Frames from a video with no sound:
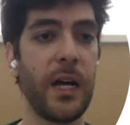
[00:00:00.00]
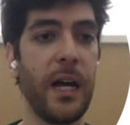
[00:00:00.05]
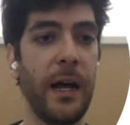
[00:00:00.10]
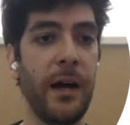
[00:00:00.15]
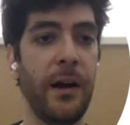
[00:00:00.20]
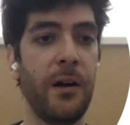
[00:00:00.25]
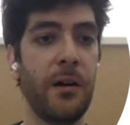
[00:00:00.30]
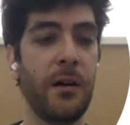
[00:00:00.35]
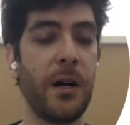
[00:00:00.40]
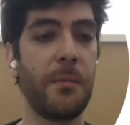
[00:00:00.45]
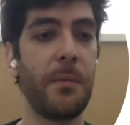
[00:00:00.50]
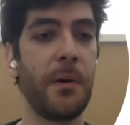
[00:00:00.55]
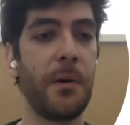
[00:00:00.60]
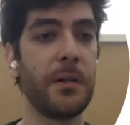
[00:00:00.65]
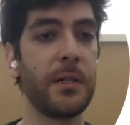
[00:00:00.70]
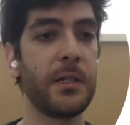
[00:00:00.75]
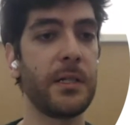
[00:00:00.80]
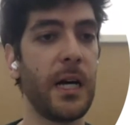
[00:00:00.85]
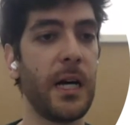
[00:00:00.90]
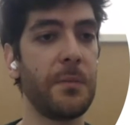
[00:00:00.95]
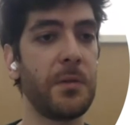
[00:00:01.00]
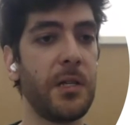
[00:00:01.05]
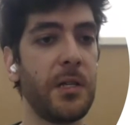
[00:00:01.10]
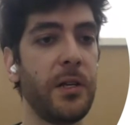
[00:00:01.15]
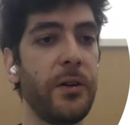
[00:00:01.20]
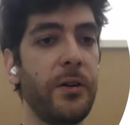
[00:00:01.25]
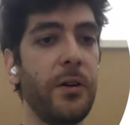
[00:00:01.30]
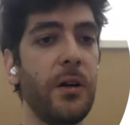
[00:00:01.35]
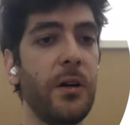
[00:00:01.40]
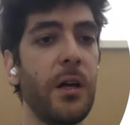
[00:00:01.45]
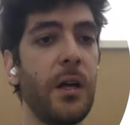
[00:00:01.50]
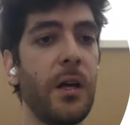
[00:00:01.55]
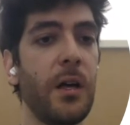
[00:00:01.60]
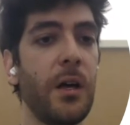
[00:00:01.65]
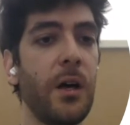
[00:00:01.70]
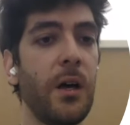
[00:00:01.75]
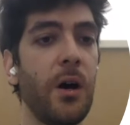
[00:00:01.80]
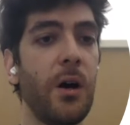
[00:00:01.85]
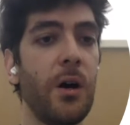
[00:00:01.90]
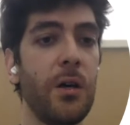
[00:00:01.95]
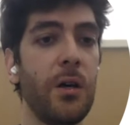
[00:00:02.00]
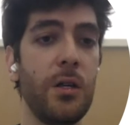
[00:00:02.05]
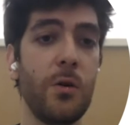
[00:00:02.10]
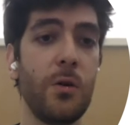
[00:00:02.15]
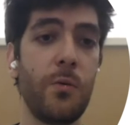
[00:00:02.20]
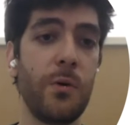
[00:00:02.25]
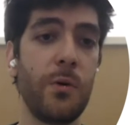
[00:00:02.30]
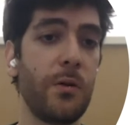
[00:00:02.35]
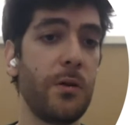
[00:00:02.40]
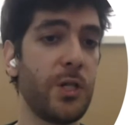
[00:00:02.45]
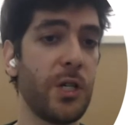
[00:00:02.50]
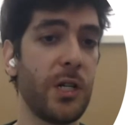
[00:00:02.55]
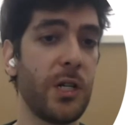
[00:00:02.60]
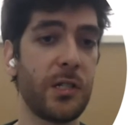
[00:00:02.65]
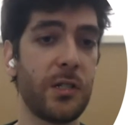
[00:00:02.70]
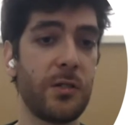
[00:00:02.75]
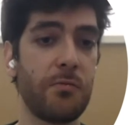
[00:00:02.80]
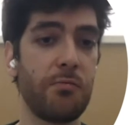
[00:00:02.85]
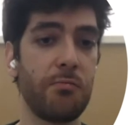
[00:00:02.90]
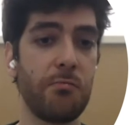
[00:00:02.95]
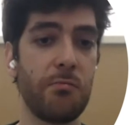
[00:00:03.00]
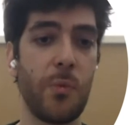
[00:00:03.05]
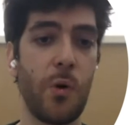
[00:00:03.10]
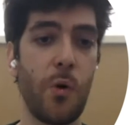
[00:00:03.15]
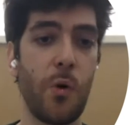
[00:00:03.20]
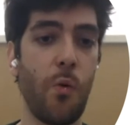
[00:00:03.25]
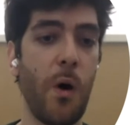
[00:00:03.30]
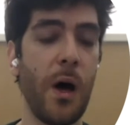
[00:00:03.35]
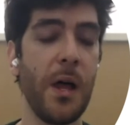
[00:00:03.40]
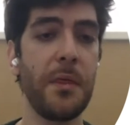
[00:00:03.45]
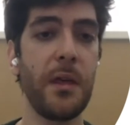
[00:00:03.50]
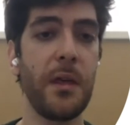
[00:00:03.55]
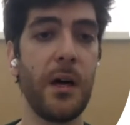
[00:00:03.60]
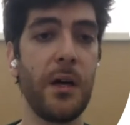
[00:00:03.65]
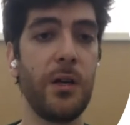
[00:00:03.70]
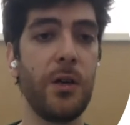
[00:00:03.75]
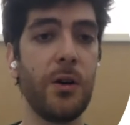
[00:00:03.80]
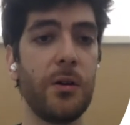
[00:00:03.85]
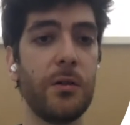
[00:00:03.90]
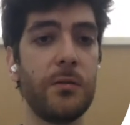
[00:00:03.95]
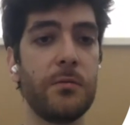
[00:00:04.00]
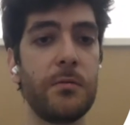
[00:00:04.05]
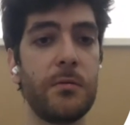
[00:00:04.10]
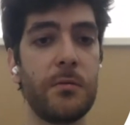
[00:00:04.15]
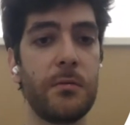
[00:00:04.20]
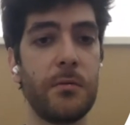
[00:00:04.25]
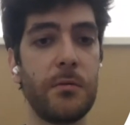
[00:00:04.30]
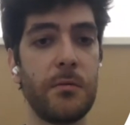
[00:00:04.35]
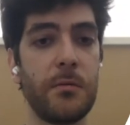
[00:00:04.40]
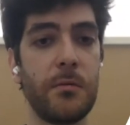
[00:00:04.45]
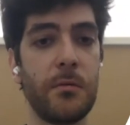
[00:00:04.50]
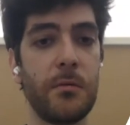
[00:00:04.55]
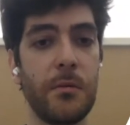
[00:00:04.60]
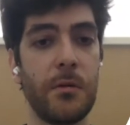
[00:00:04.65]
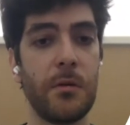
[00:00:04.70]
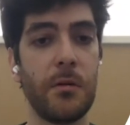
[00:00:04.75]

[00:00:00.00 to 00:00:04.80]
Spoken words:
we don't care about the types here, you will just run the IO